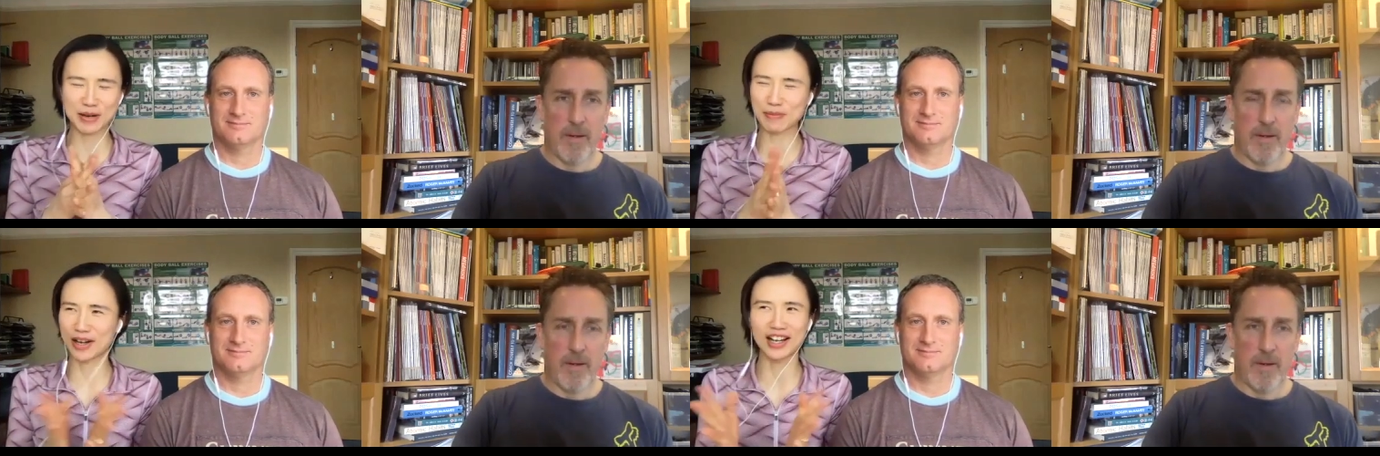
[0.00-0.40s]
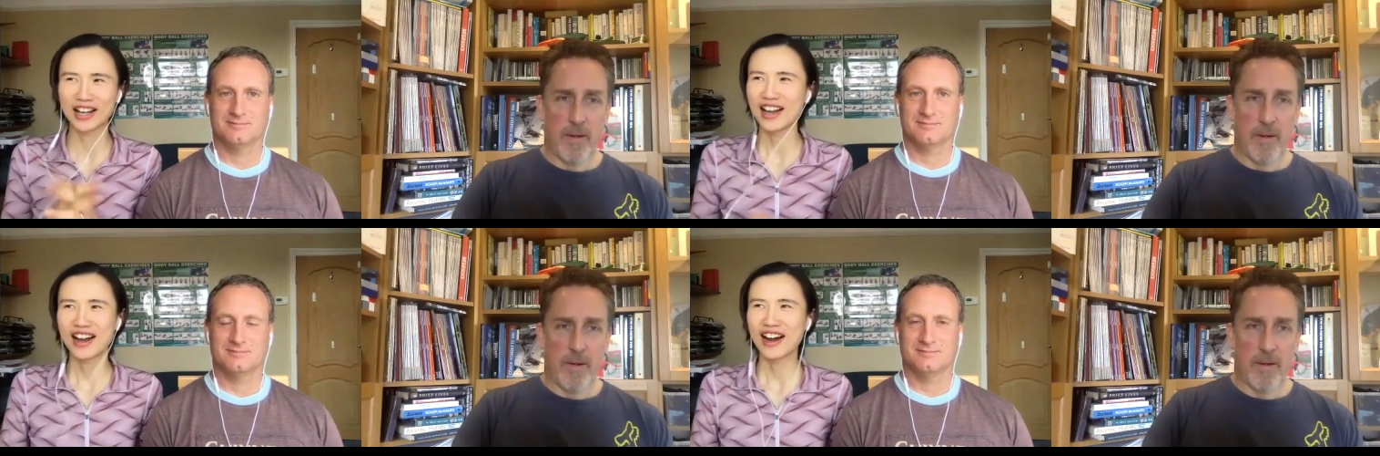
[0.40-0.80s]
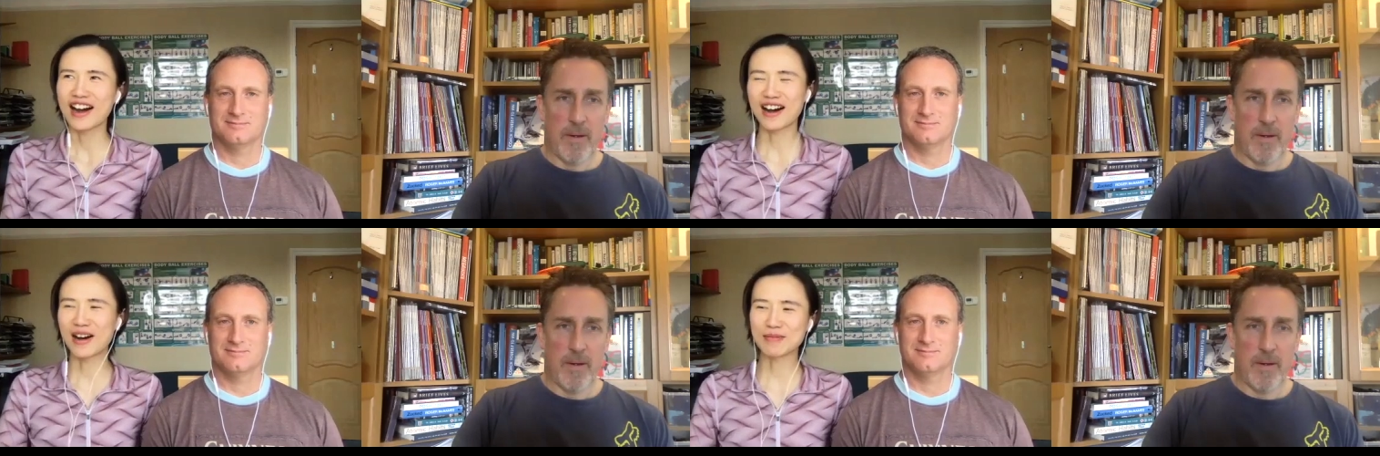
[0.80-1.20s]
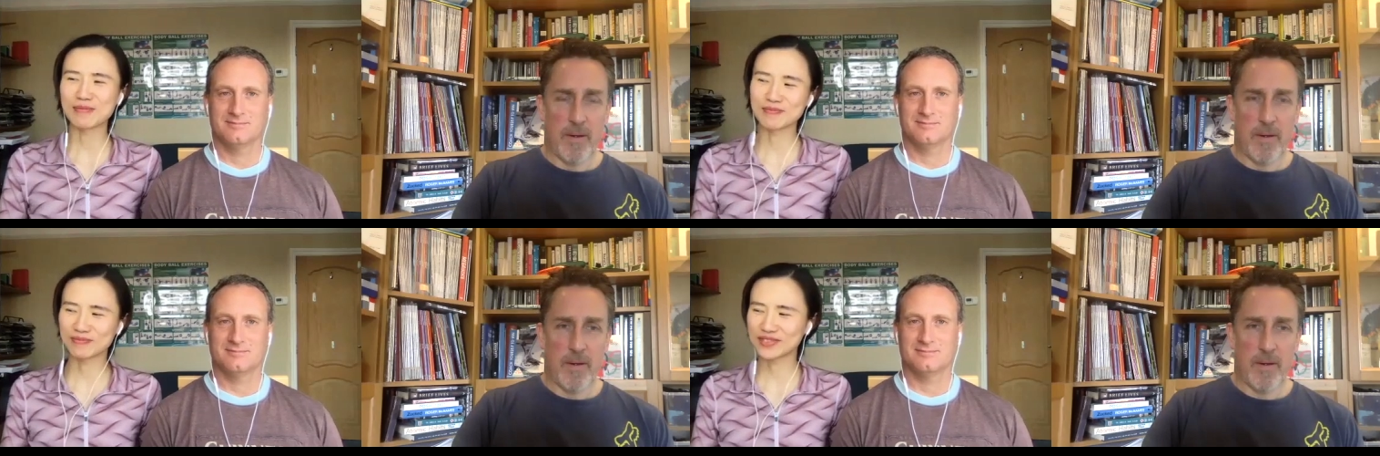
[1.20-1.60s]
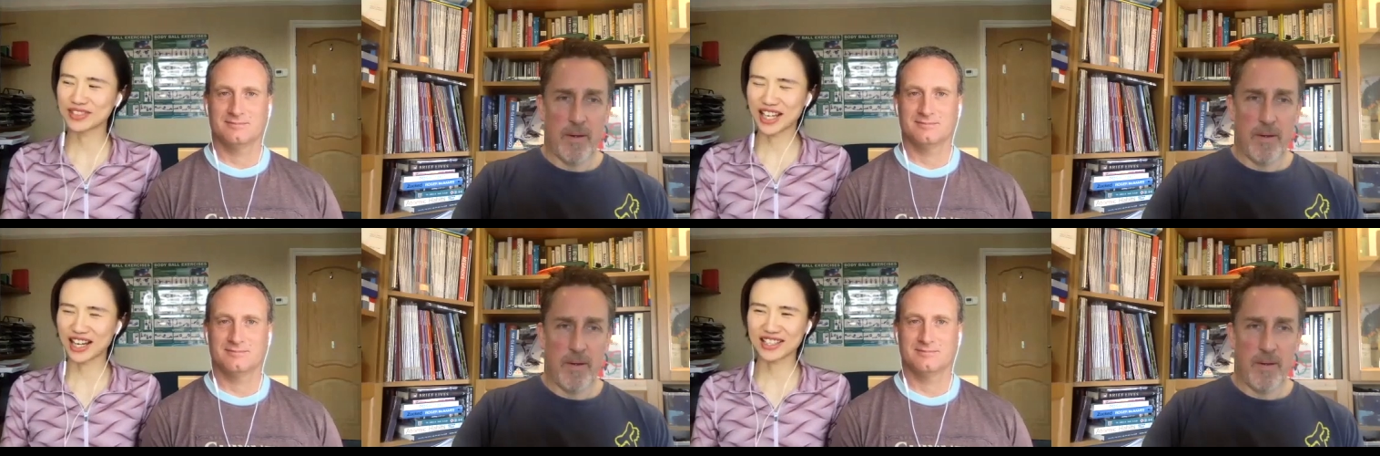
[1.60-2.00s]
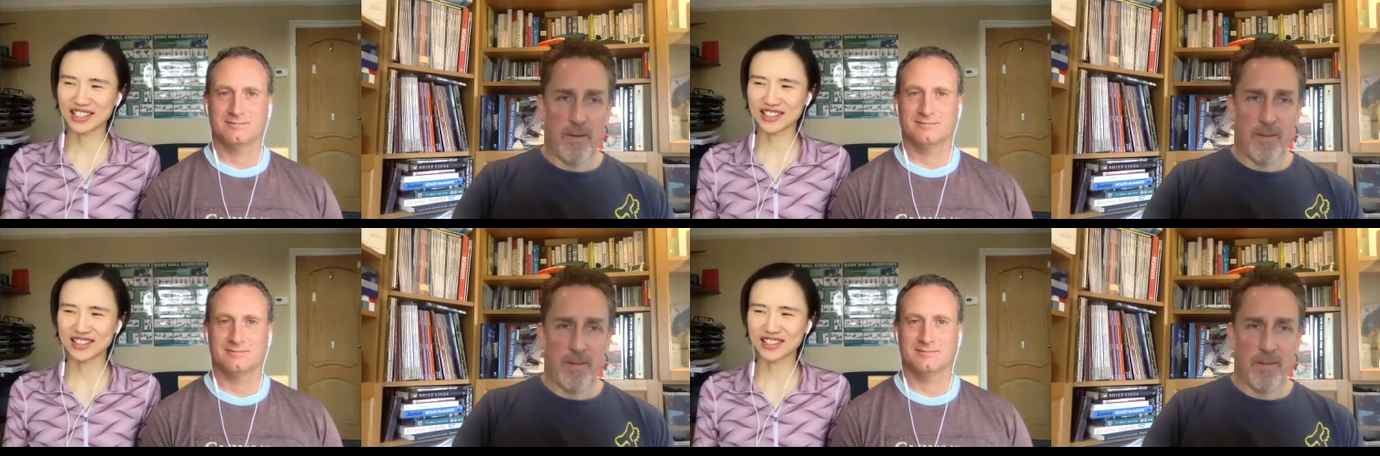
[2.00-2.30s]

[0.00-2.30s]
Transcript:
Speaker 1: But um, yeah, I think